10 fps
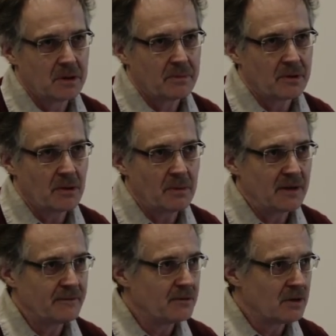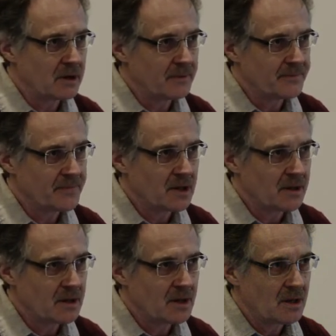problem for,
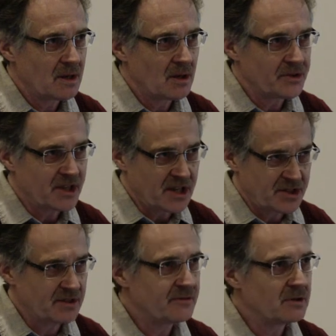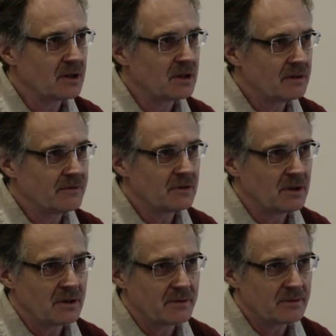or task for
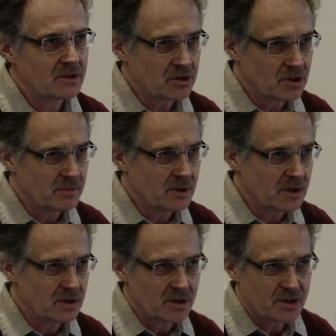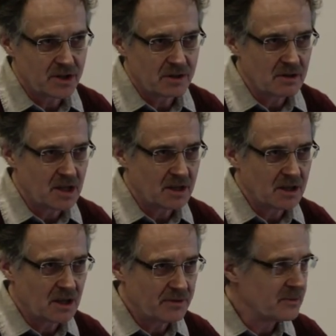social workers and
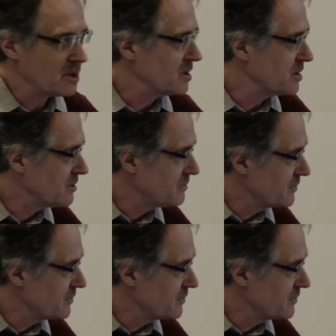health workers.